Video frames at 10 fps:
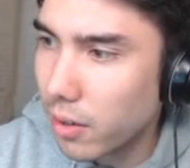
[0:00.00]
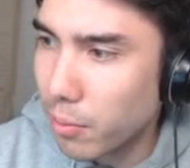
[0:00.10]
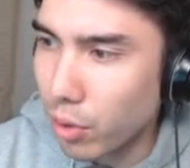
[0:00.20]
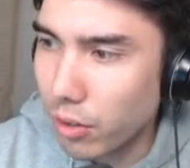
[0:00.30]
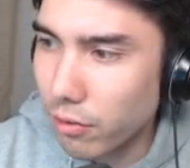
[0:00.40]

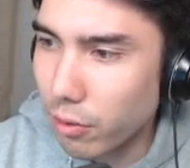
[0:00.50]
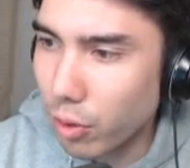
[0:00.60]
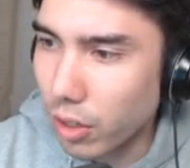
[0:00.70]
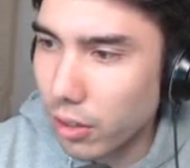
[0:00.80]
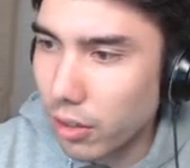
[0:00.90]

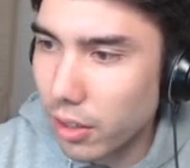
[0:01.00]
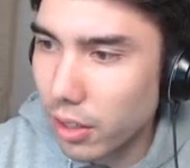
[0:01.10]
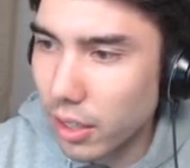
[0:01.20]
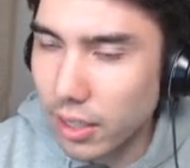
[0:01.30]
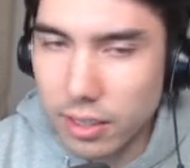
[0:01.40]
4
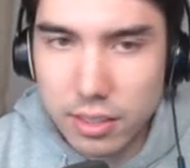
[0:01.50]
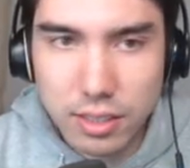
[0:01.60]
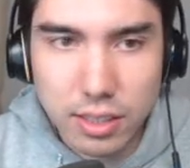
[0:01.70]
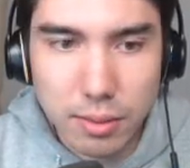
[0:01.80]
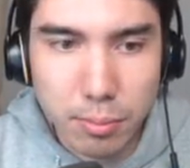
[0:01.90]

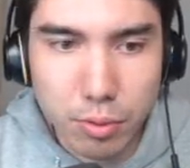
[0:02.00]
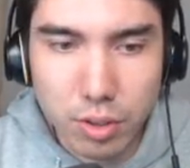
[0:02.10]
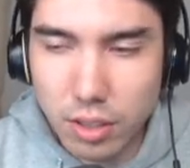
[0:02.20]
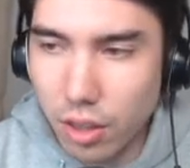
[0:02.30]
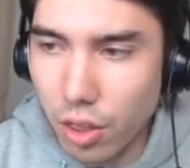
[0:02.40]
against the
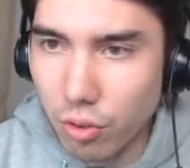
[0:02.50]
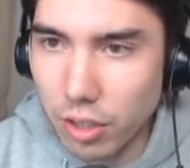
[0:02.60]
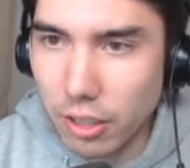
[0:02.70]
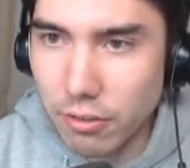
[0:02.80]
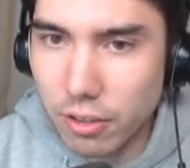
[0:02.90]
board
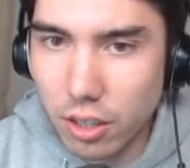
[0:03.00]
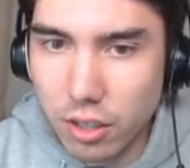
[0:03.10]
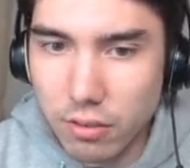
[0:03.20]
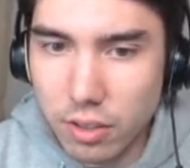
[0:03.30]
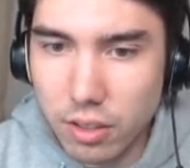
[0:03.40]
3 for
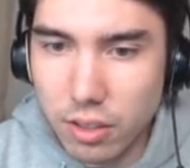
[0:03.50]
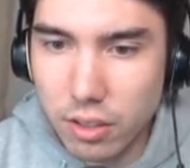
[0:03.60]
Harvard.